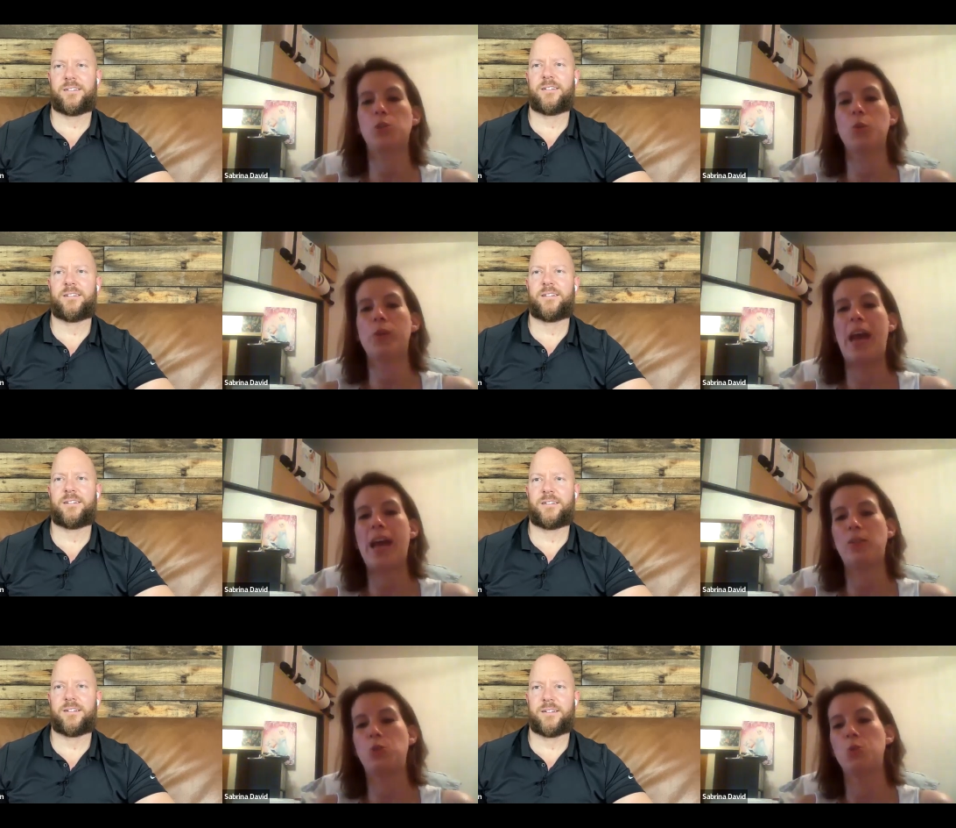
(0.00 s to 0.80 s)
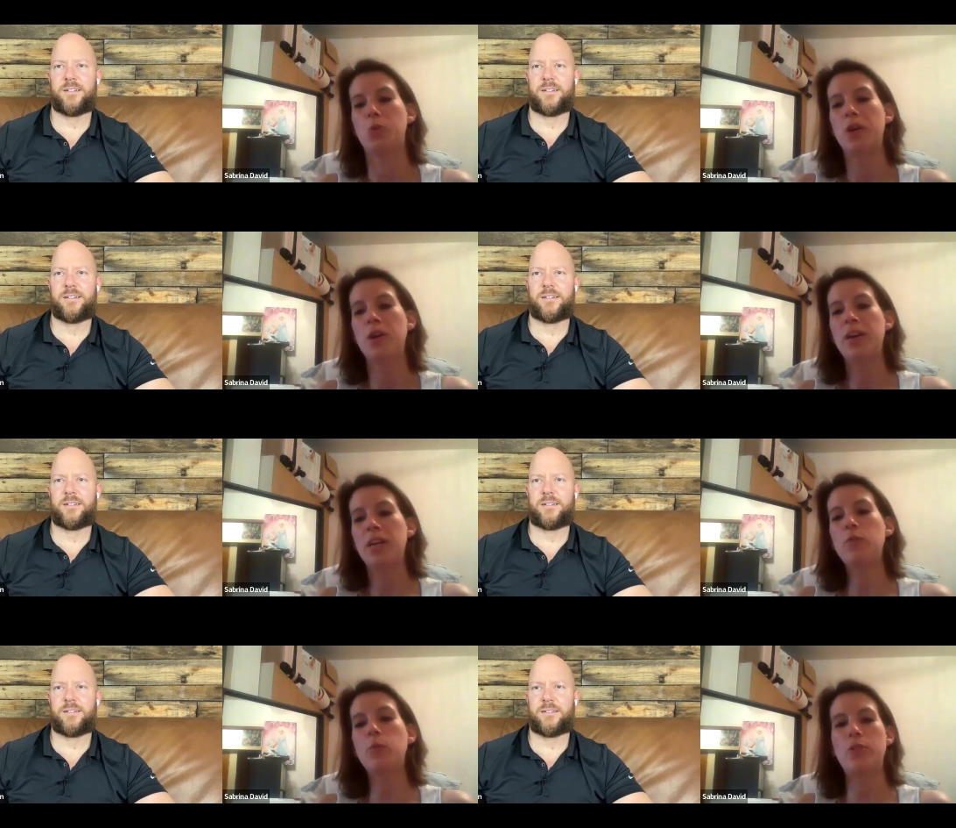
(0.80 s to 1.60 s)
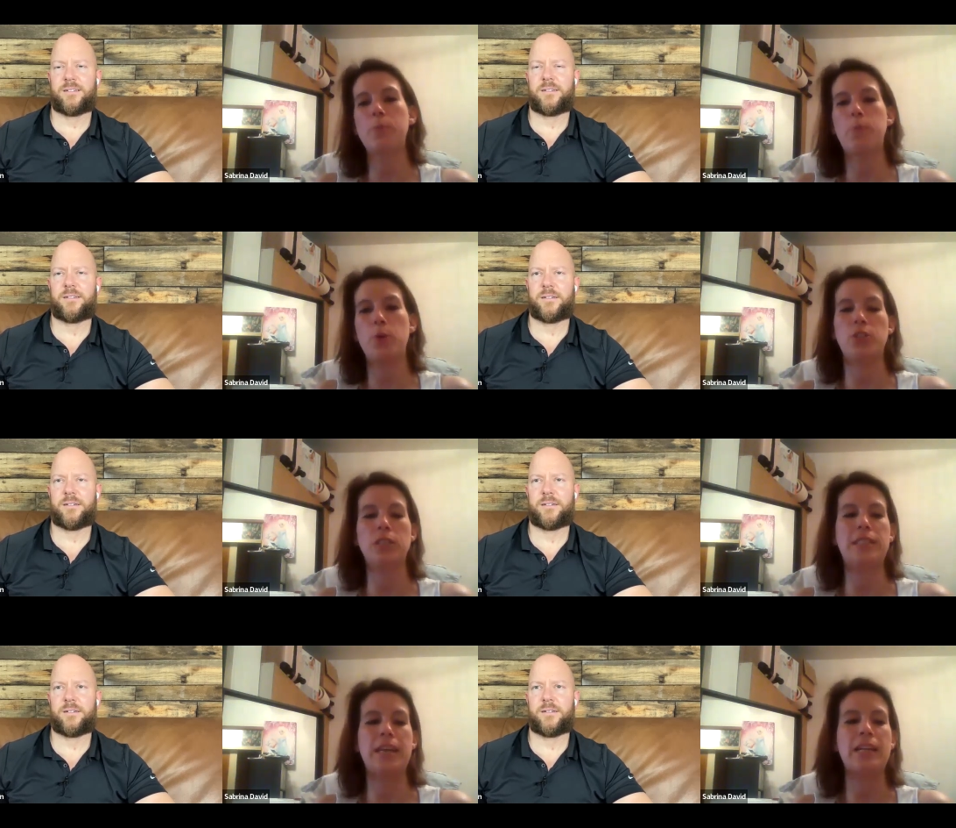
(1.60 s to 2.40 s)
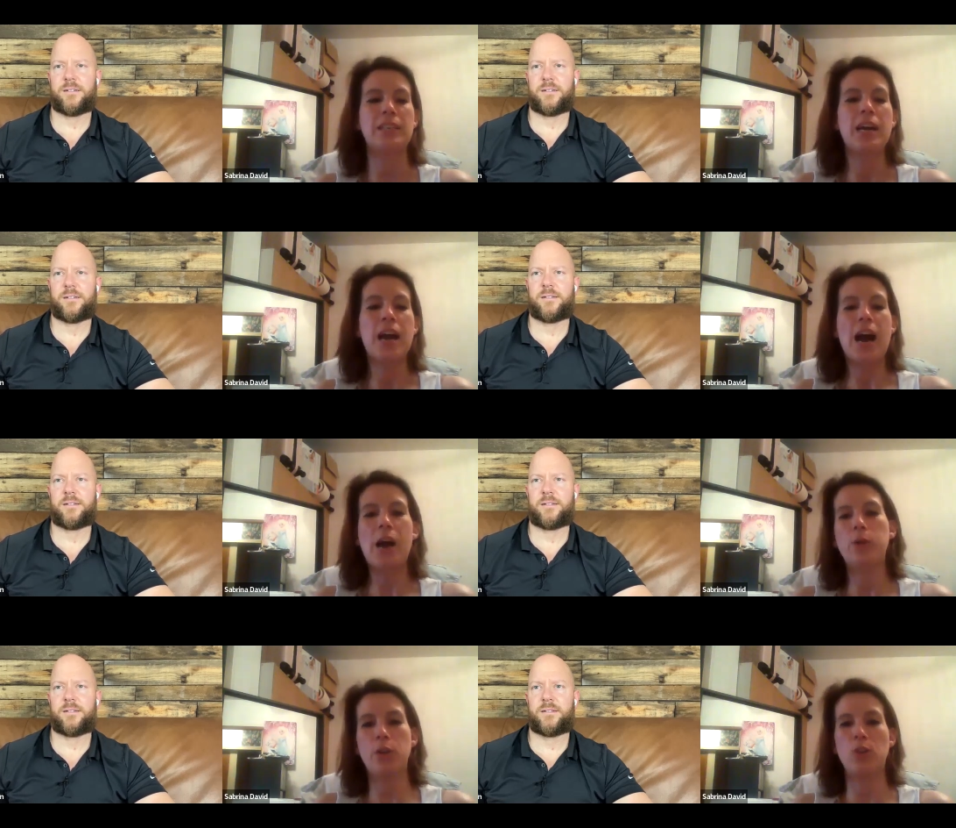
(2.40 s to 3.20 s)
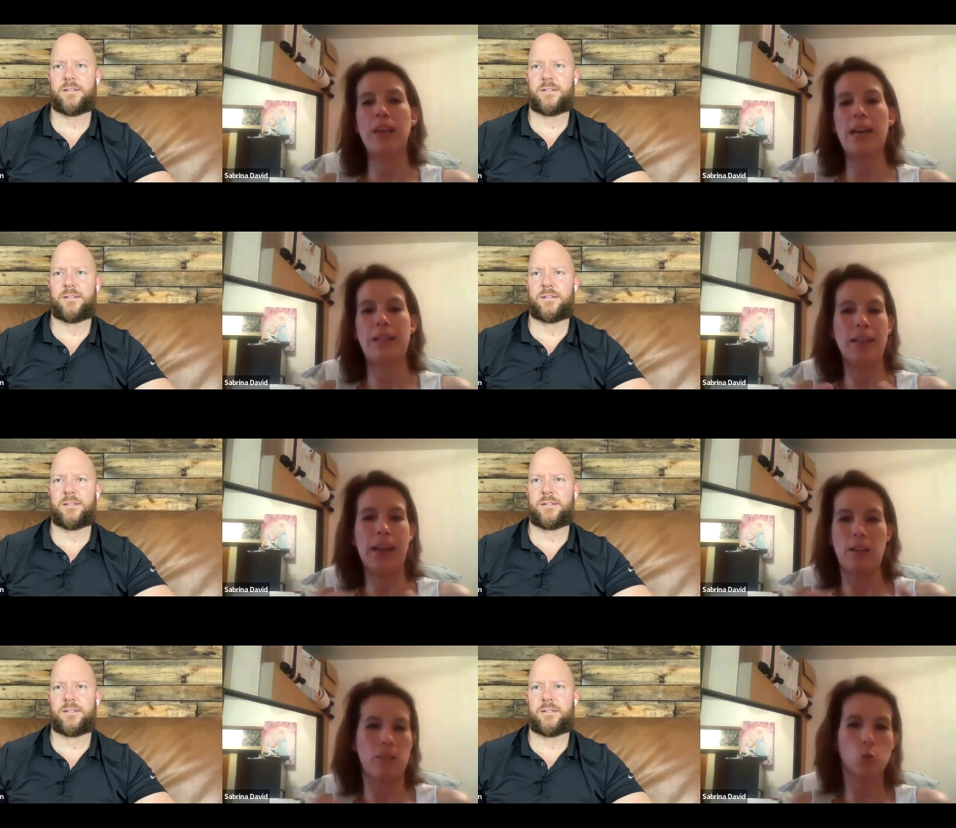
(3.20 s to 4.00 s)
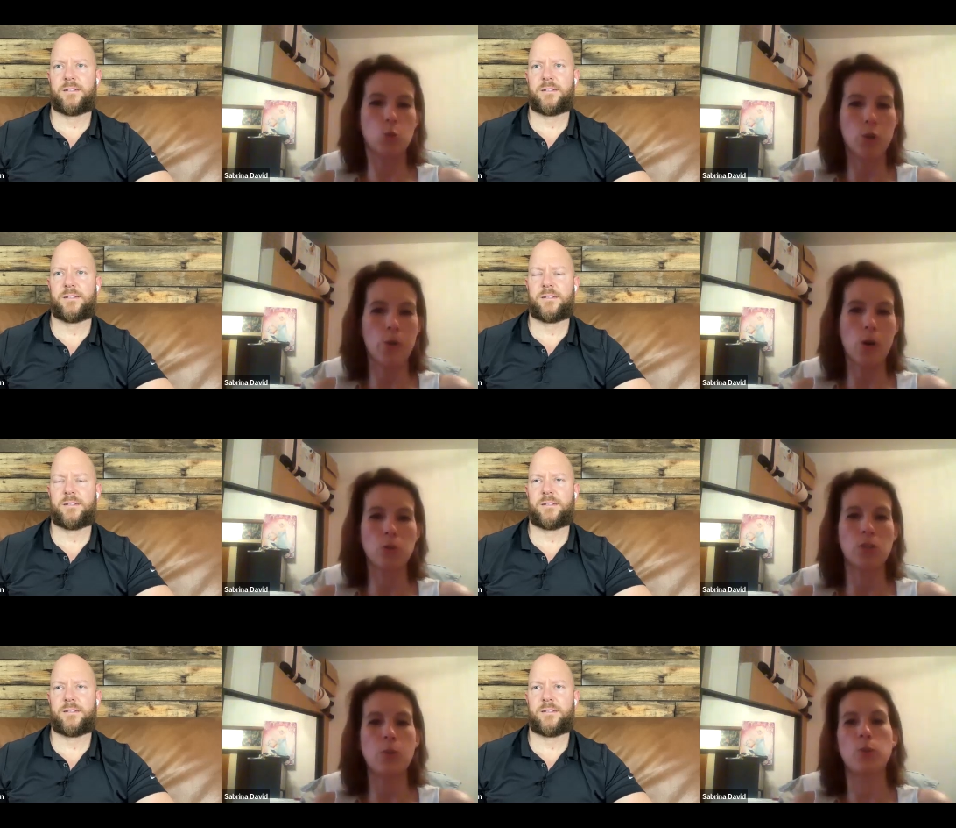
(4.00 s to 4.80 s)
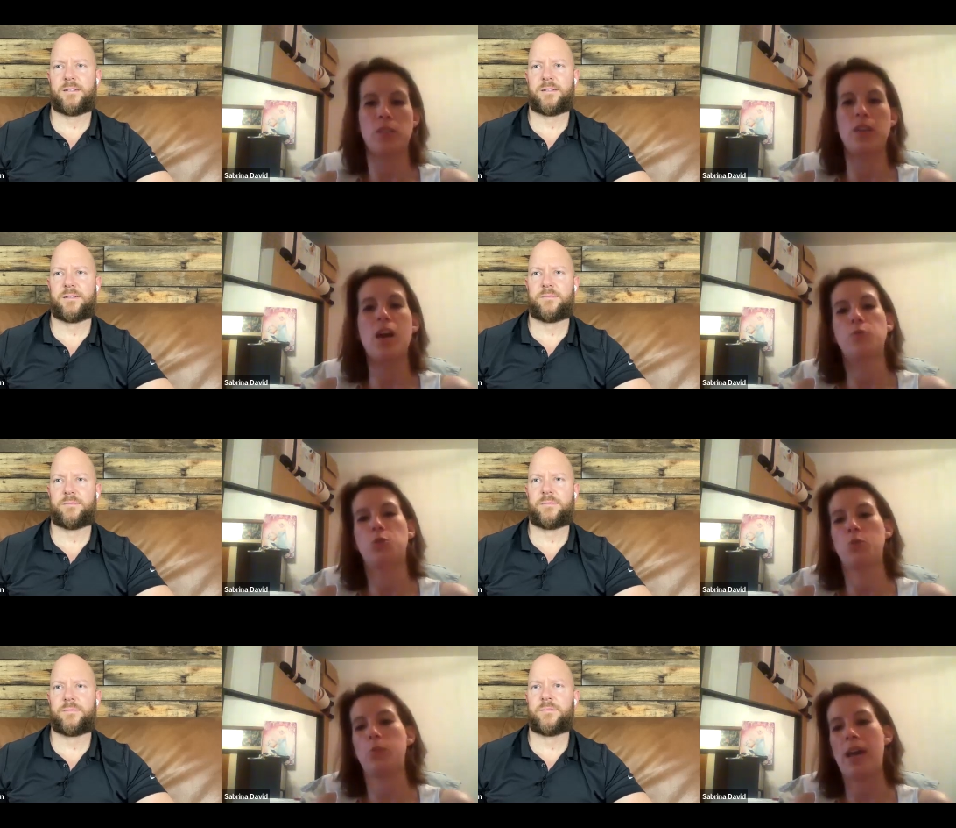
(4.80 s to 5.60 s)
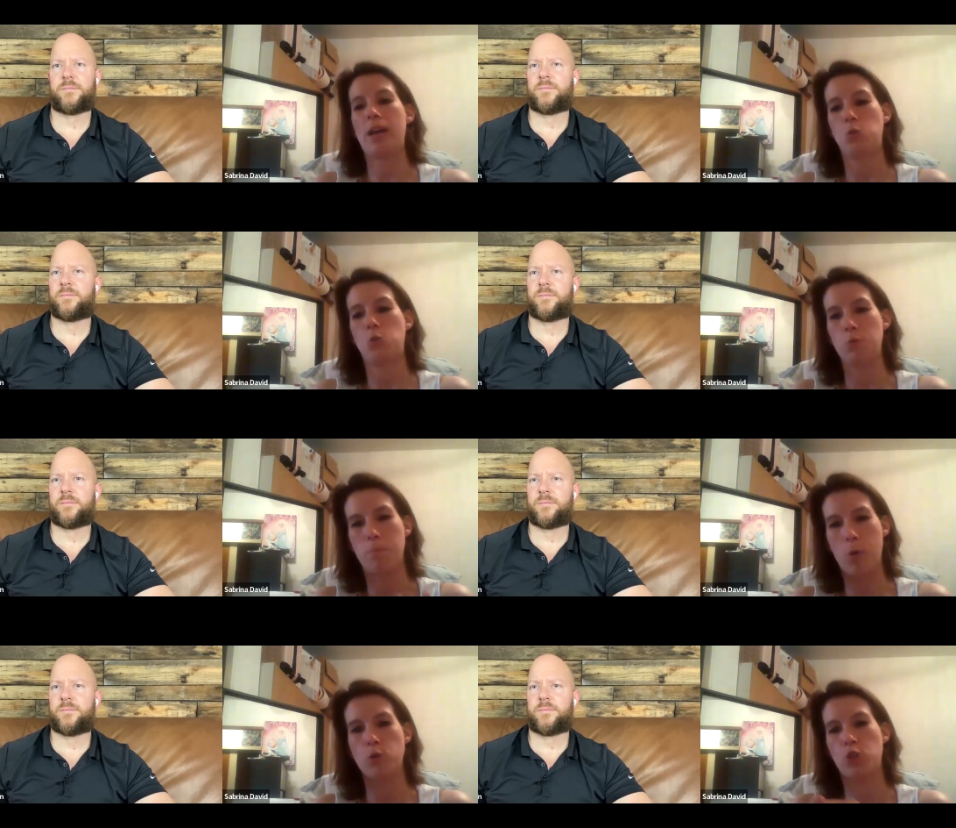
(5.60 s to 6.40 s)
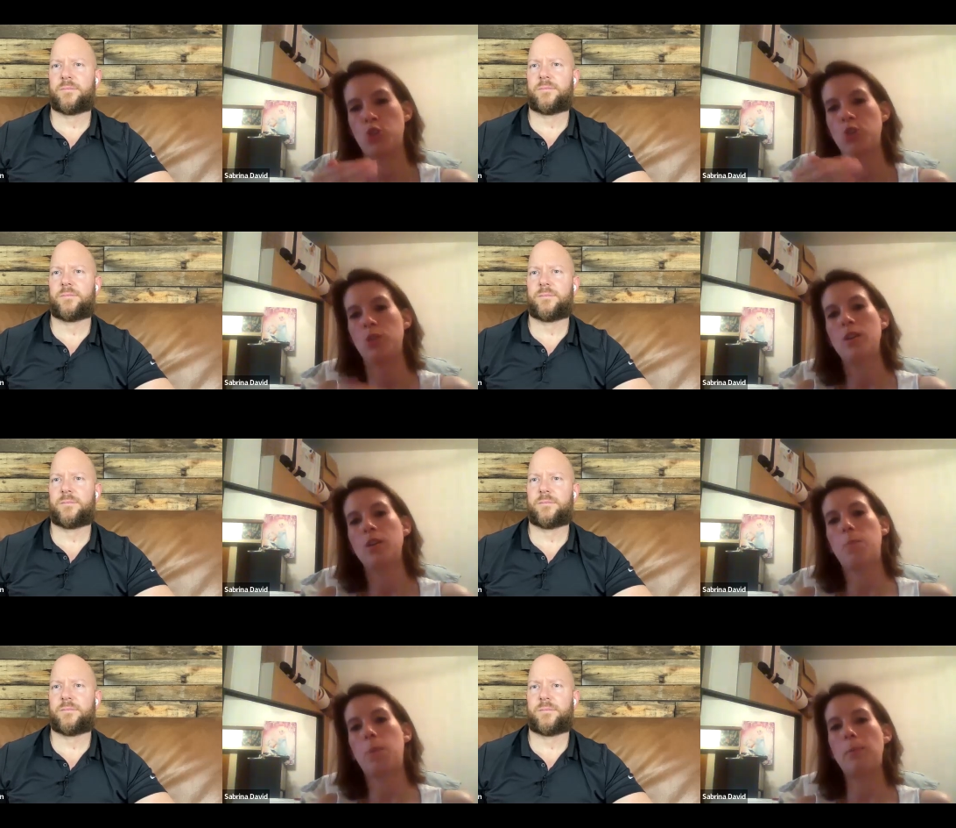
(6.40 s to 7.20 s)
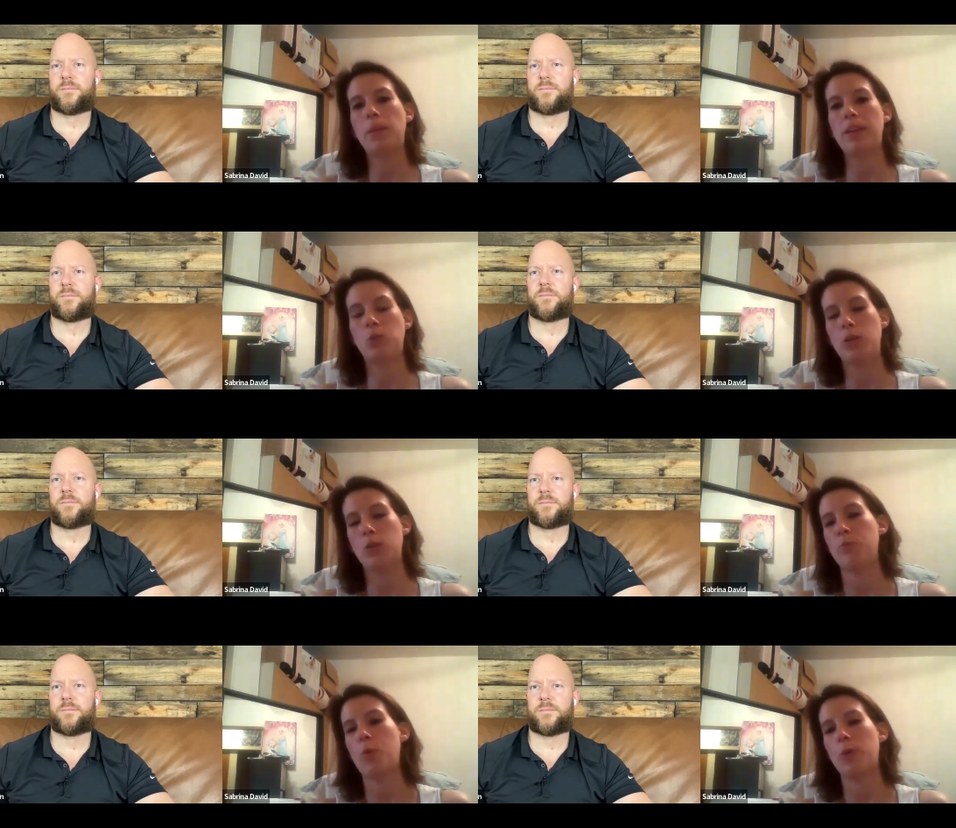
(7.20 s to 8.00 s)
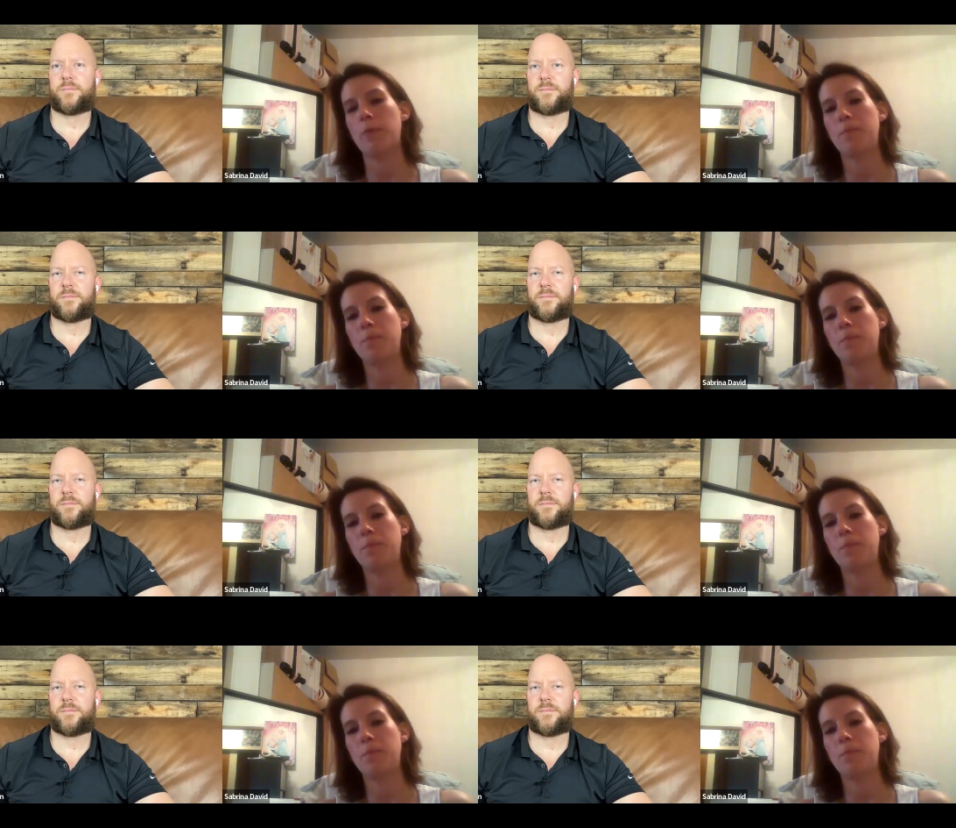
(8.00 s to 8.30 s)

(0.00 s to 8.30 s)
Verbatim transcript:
Speaker 1: So we had to, even when the person said, I want to collect like two euros, it wasn't enough. So we had to push the public to give more.